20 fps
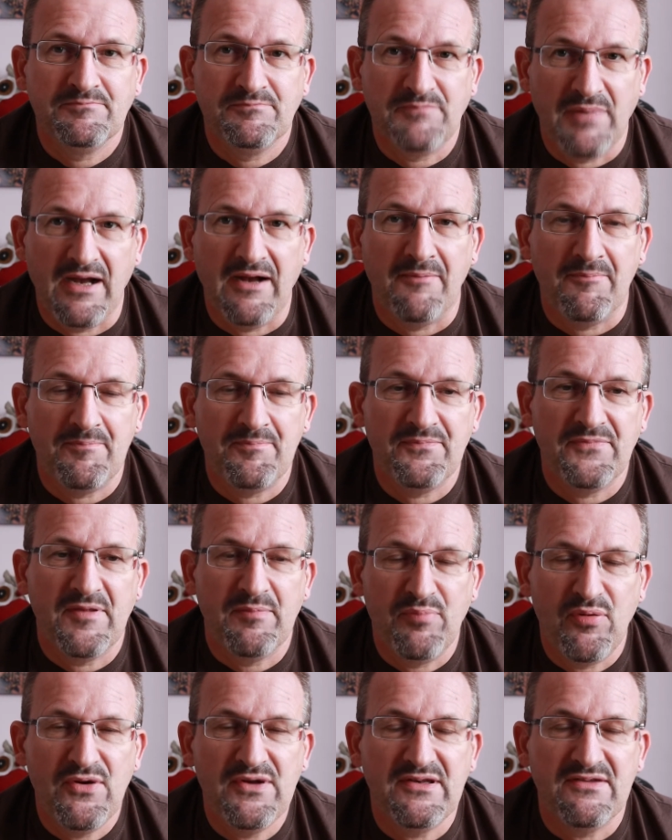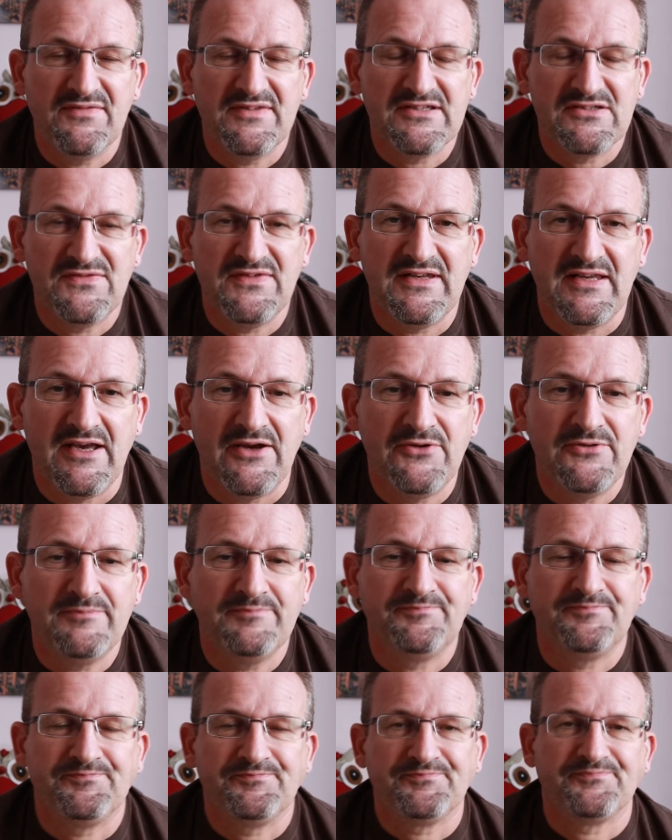But the point of this video,
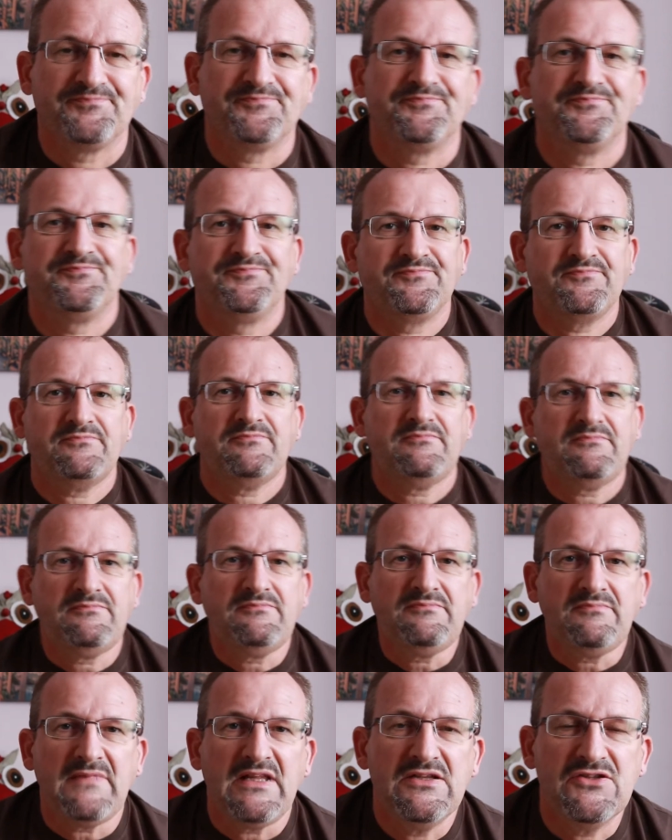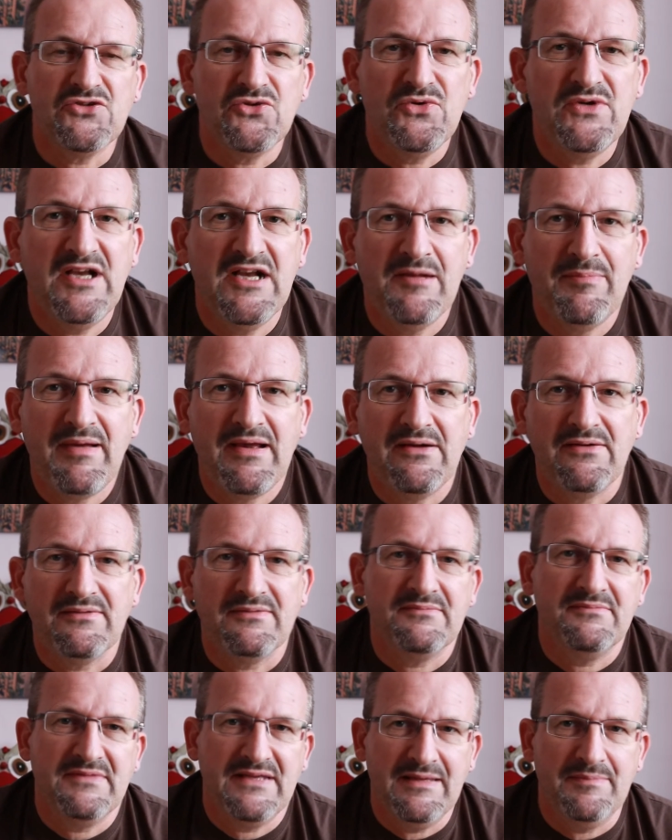talking
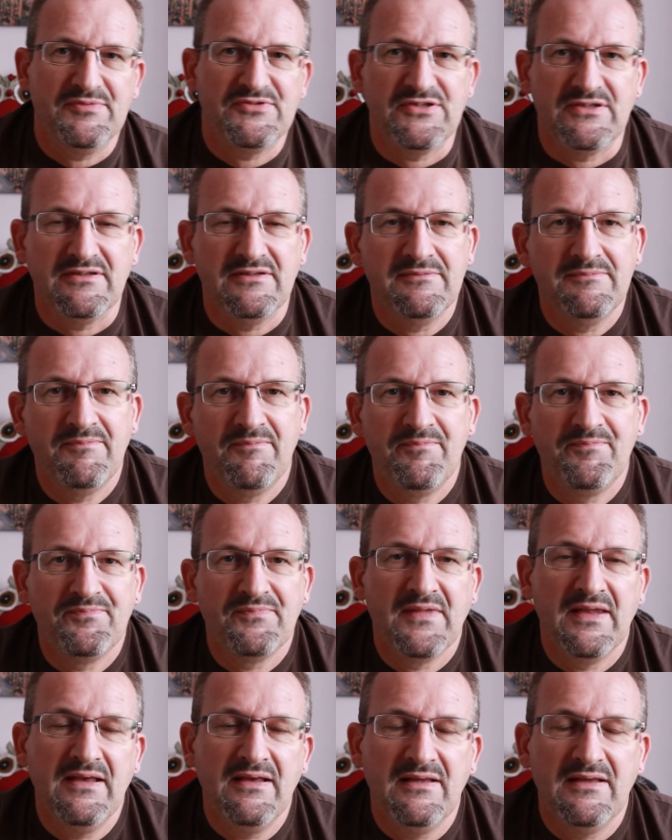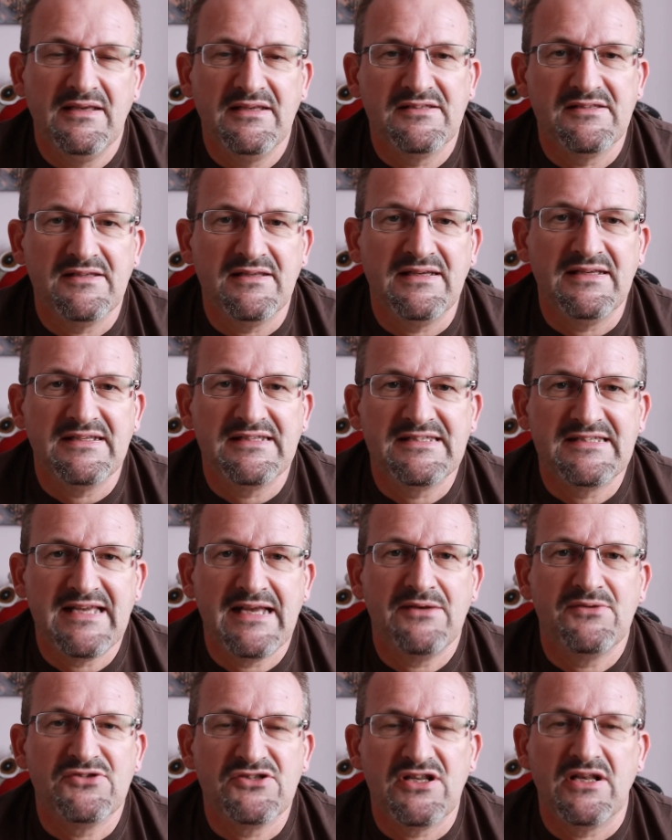about Gibson, is that it
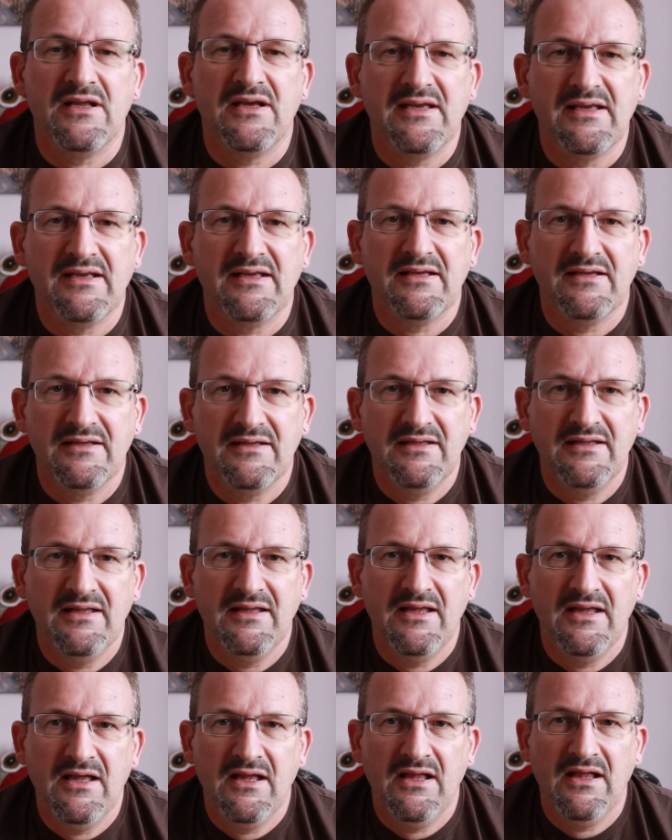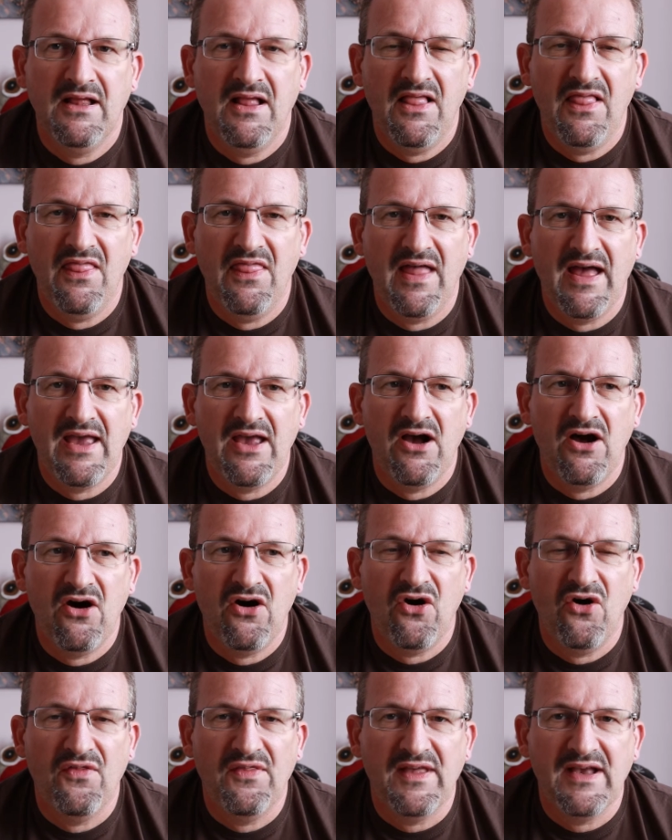sounds like they
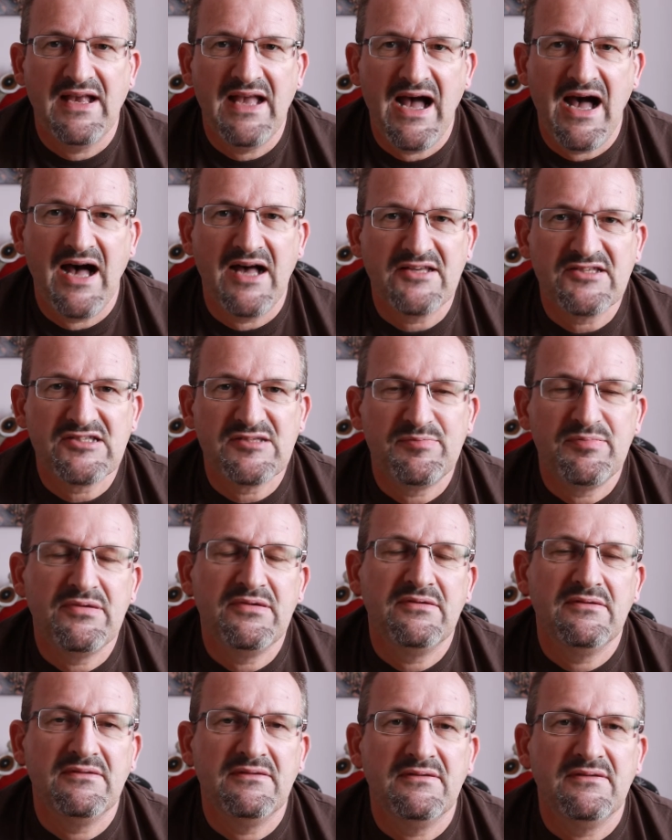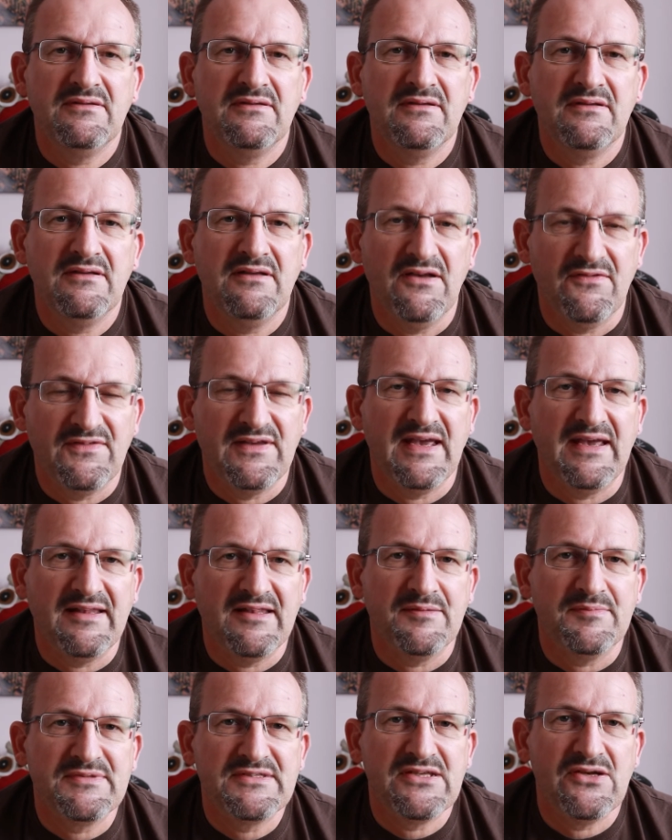are on the cusp of getting
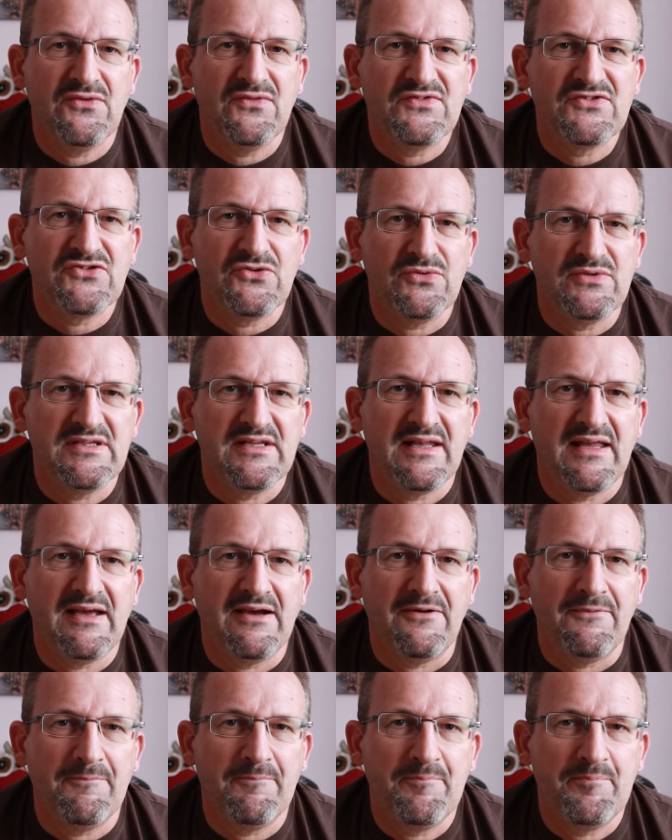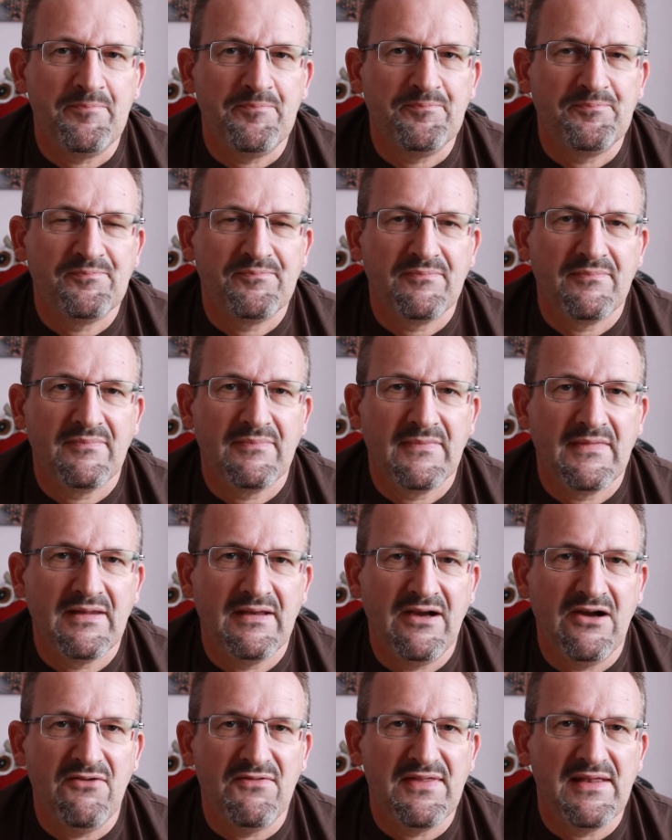themselves sorted out.
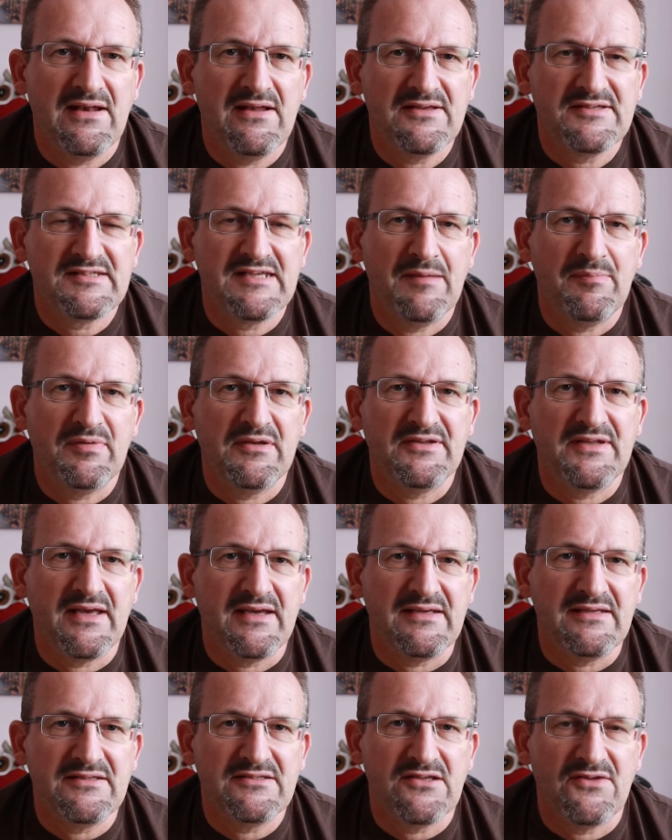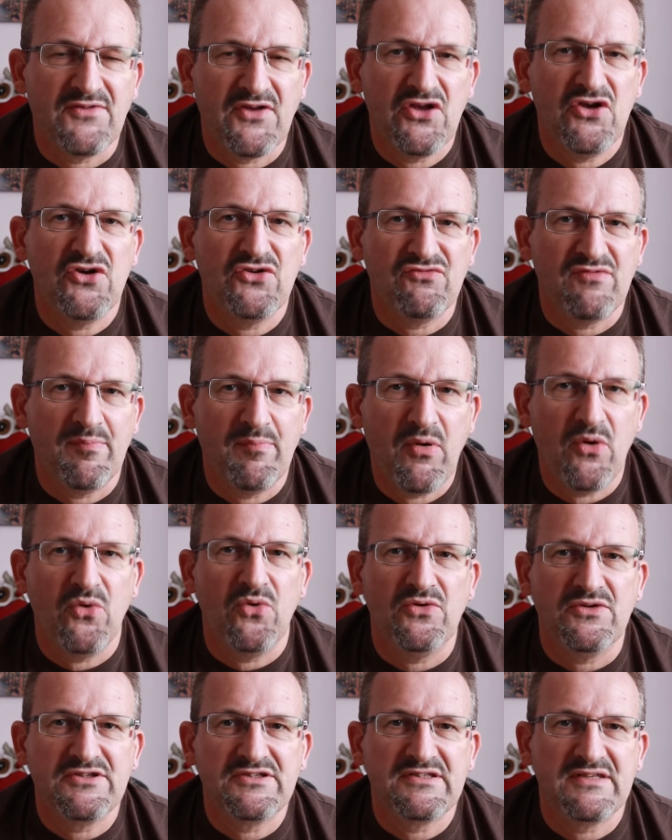Over the last couple of days I've heard
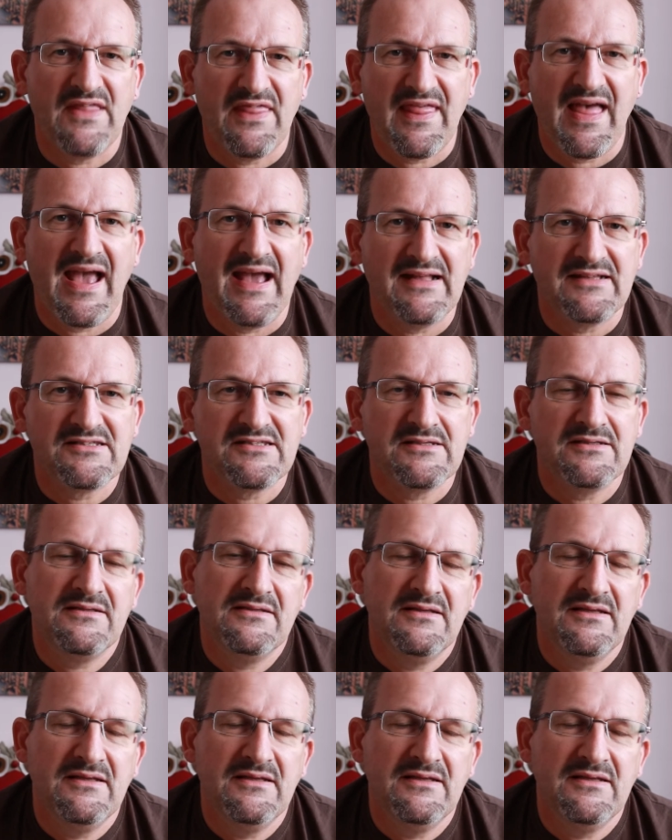reports that